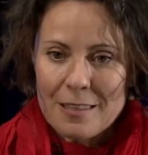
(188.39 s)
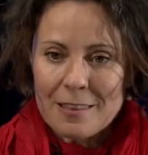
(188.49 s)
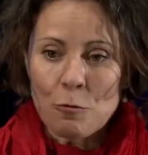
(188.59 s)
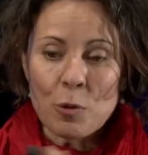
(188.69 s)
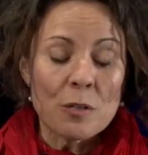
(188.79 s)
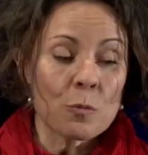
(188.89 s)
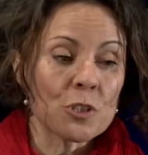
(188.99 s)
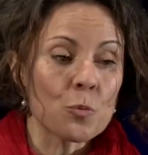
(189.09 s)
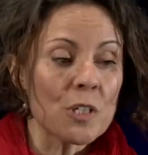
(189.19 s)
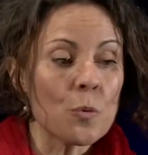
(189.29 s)
the way in
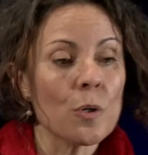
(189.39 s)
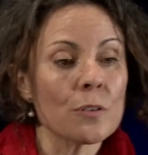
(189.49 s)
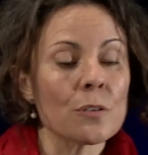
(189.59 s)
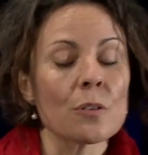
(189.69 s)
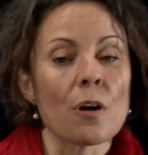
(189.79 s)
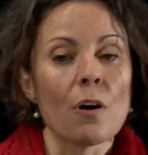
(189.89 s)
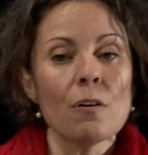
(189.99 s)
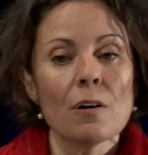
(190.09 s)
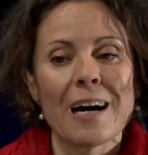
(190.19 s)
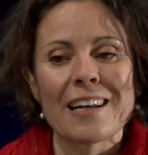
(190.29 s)
which we want to
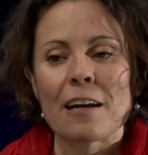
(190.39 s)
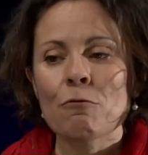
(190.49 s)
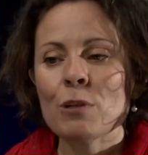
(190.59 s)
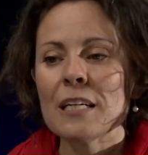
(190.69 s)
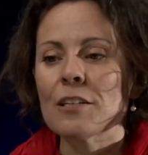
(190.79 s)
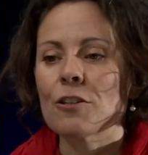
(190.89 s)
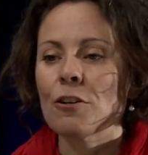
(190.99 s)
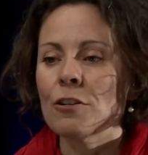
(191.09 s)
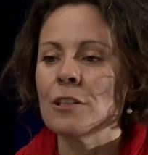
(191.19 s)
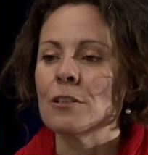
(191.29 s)
go and are really
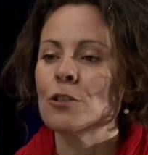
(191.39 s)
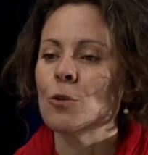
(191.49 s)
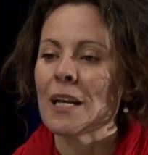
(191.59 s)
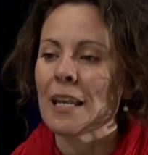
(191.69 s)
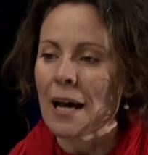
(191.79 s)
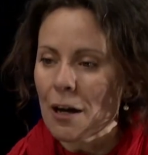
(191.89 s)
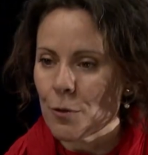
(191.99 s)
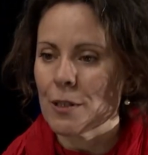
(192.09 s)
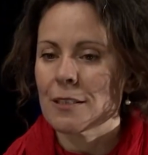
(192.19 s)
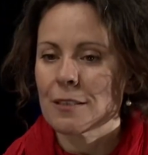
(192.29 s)
going to allow
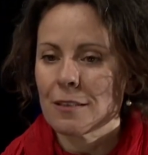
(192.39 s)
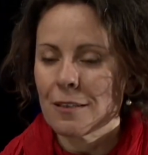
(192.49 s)
us